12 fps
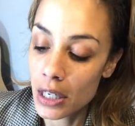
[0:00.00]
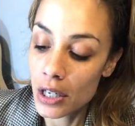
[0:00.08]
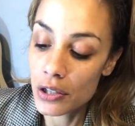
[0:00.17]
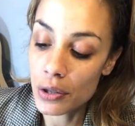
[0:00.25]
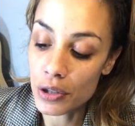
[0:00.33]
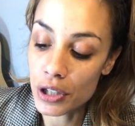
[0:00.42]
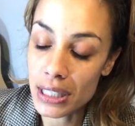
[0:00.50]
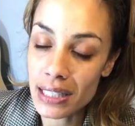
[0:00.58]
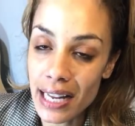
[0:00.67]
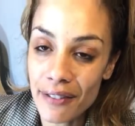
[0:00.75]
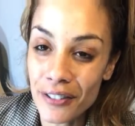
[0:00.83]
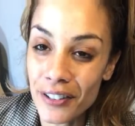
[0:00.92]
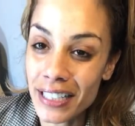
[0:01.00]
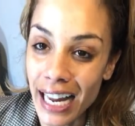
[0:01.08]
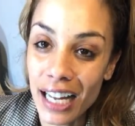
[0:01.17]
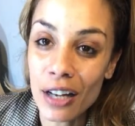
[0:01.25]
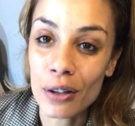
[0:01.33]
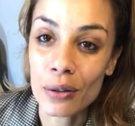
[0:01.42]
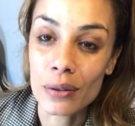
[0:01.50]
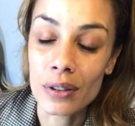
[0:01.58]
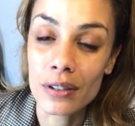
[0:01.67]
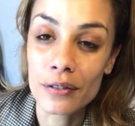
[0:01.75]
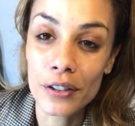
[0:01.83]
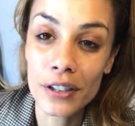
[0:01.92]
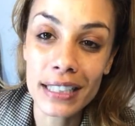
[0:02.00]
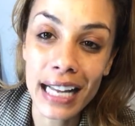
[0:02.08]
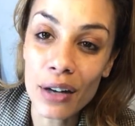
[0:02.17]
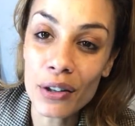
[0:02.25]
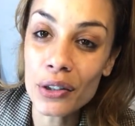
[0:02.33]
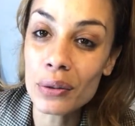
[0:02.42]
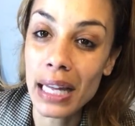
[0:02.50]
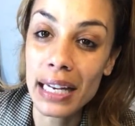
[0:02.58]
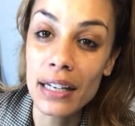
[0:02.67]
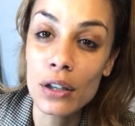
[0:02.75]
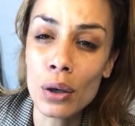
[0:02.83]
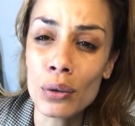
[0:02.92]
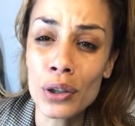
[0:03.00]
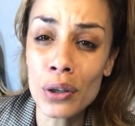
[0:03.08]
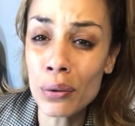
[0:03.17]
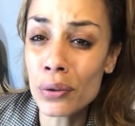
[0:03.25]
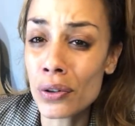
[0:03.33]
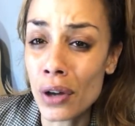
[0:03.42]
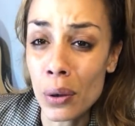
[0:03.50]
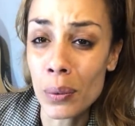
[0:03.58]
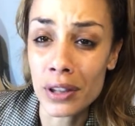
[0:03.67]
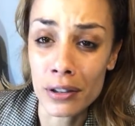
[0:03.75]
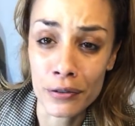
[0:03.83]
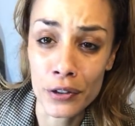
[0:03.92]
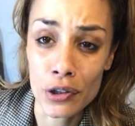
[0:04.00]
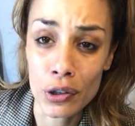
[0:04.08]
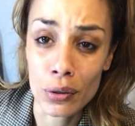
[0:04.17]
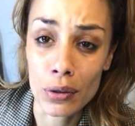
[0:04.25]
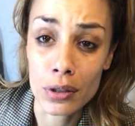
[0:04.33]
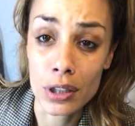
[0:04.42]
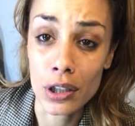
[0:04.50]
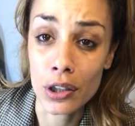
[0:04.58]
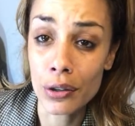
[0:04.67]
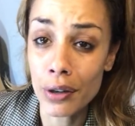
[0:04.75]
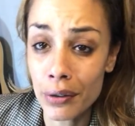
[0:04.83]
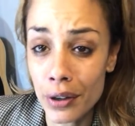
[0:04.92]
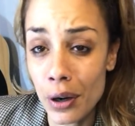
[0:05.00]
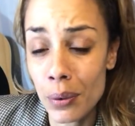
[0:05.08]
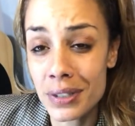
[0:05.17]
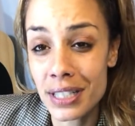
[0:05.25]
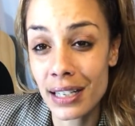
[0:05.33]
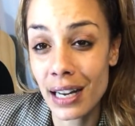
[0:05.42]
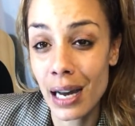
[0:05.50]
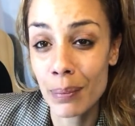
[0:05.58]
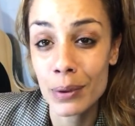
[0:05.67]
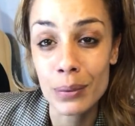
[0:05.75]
So just say for now. For now, you let it go. You don't know what the future holds. You don't know what's going to happen